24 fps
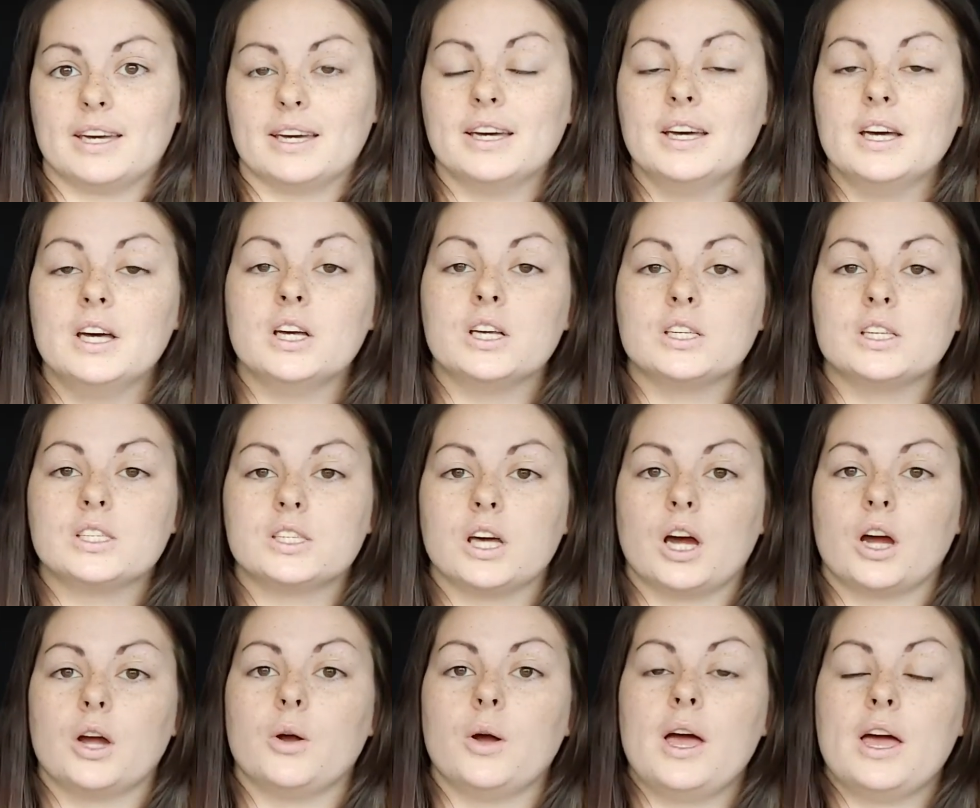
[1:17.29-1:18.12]

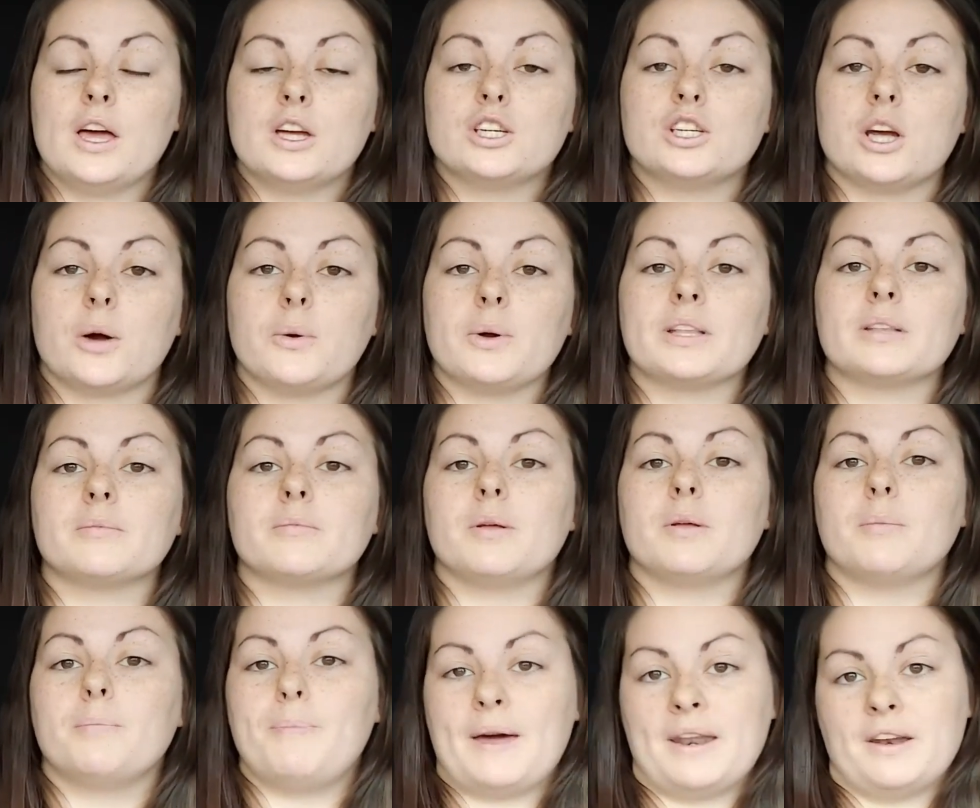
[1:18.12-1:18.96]
So, showing them
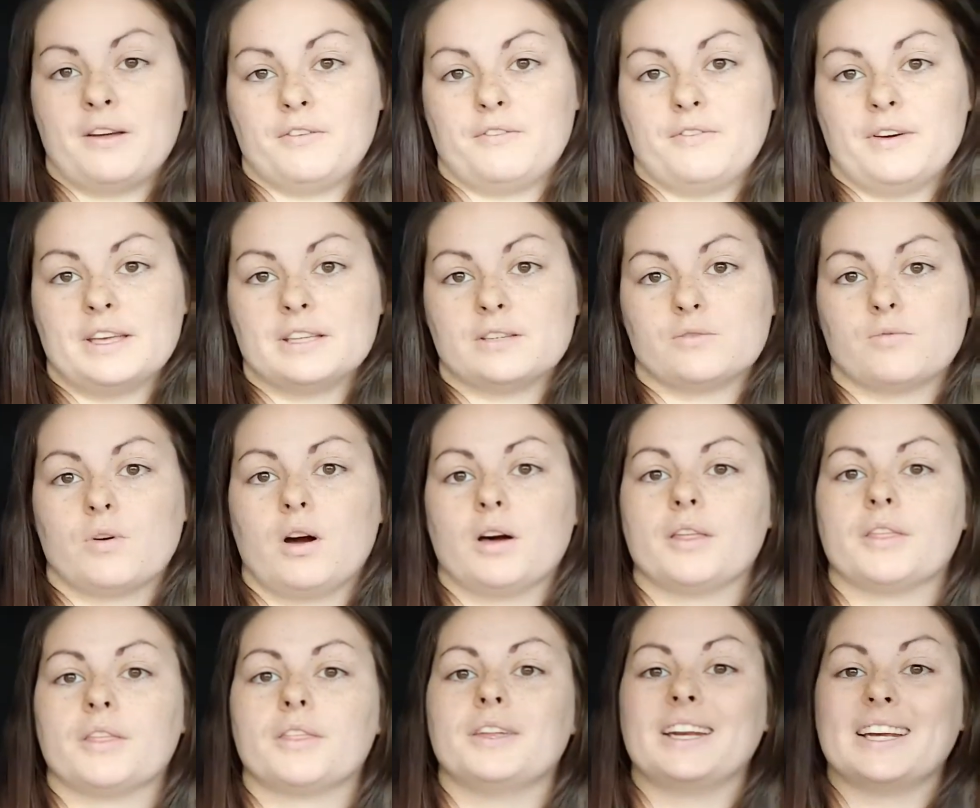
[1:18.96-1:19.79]
the benefits
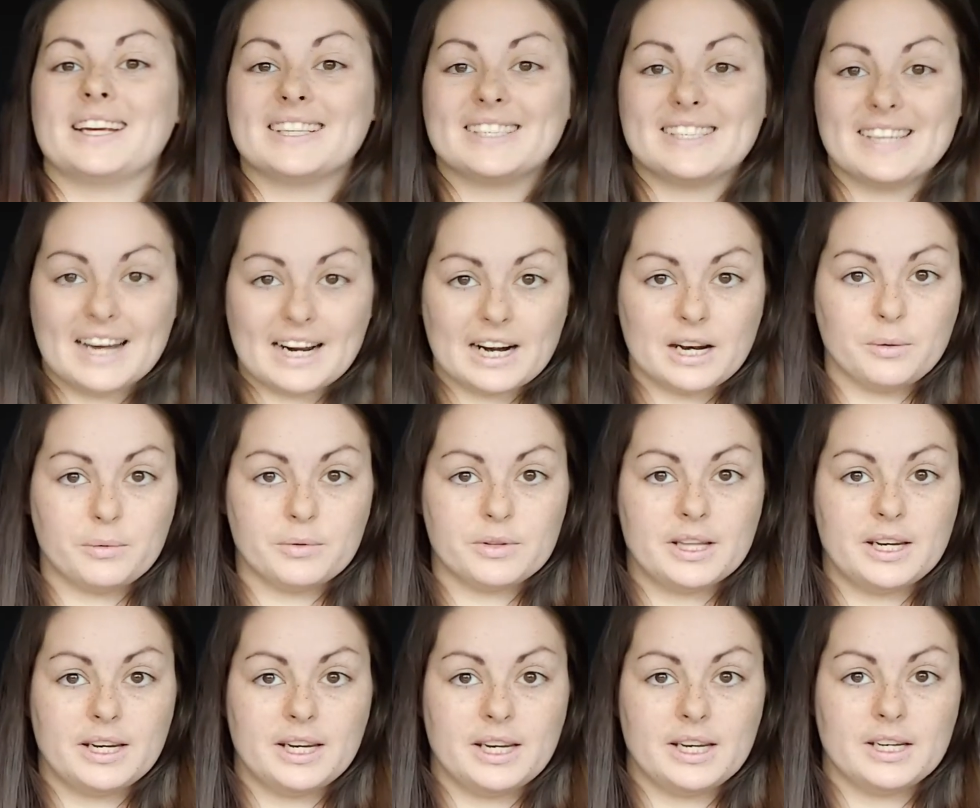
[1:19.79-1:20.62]
rather than exactly what
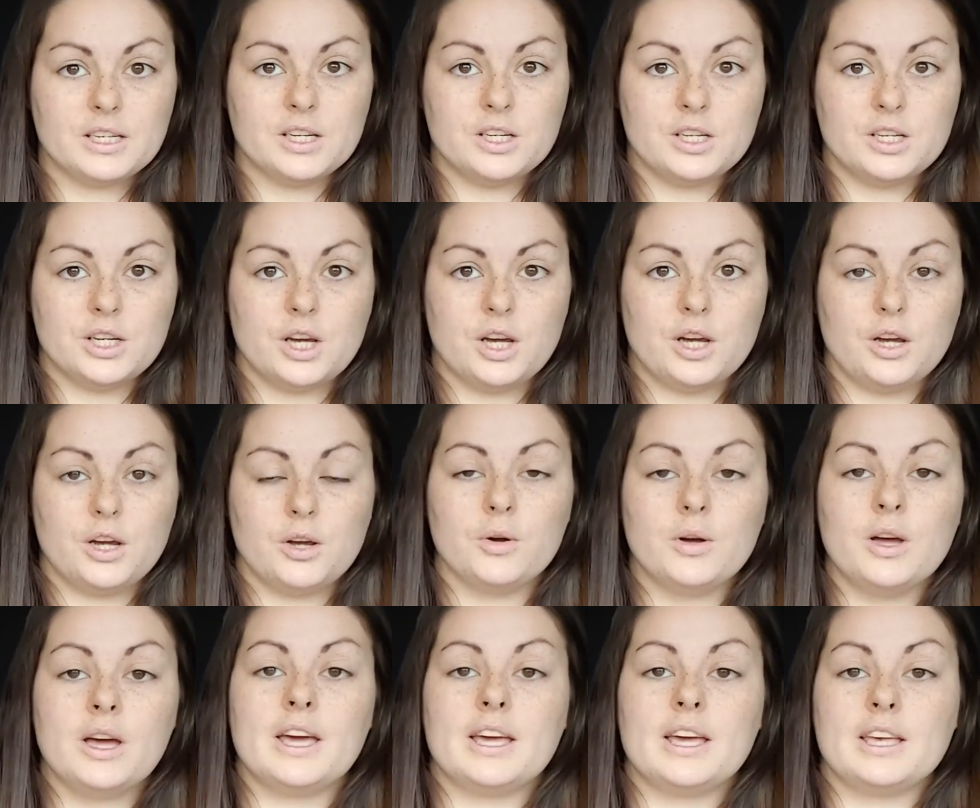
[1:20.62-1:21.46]
they need to do
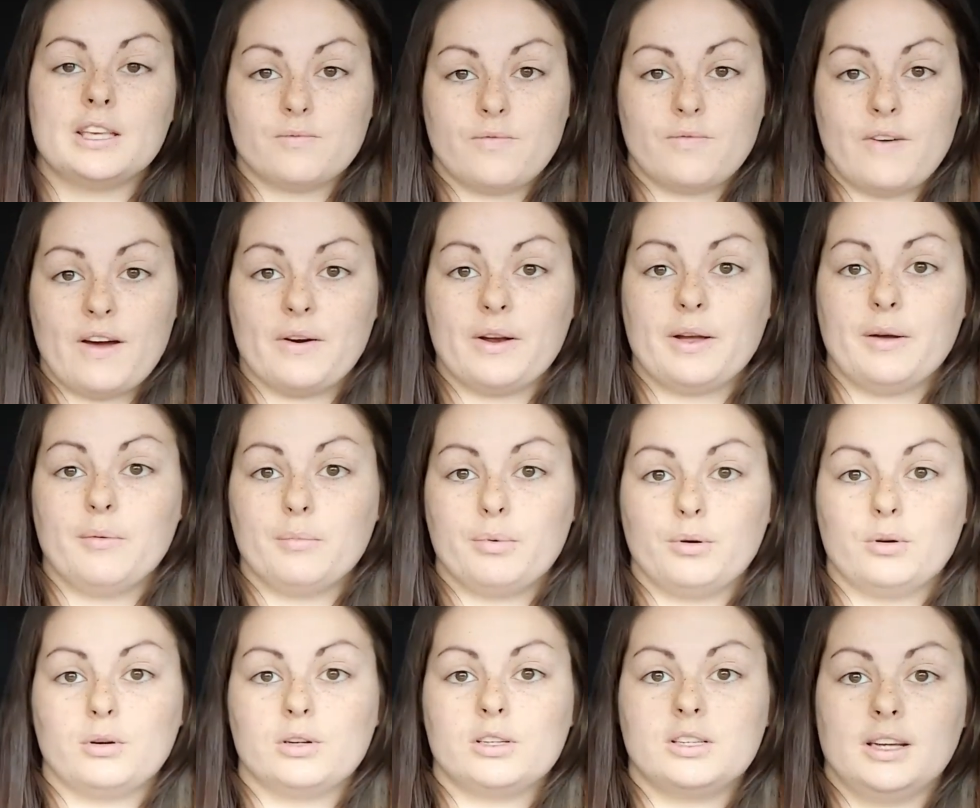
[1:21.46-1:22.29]
is very
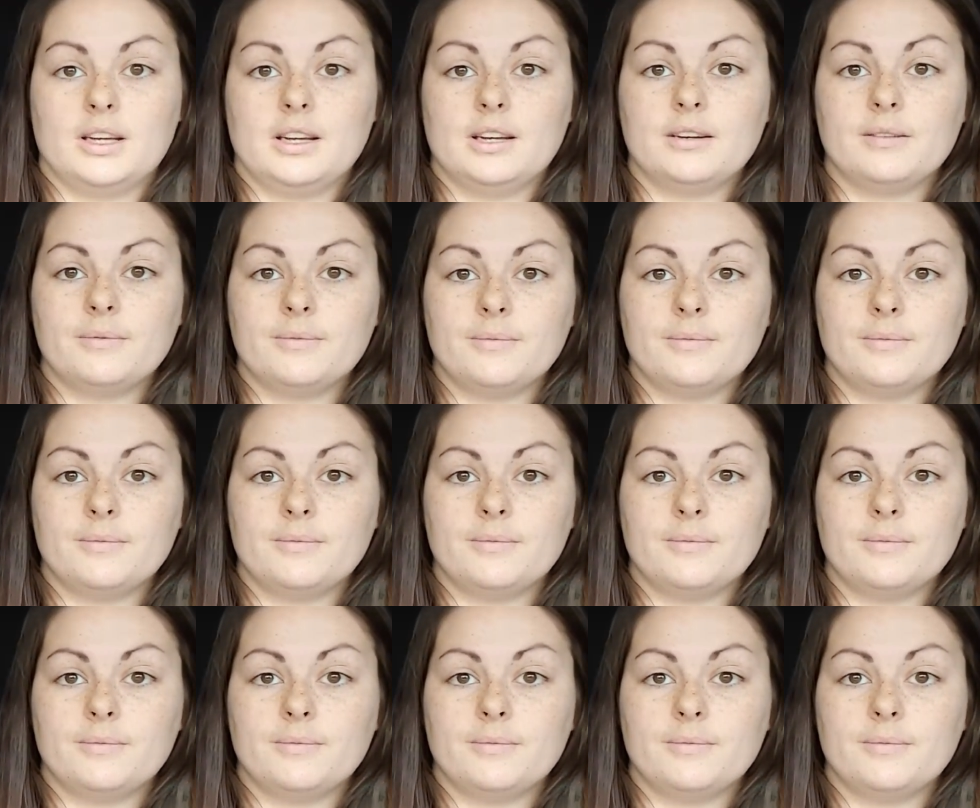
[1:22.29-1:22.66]
important.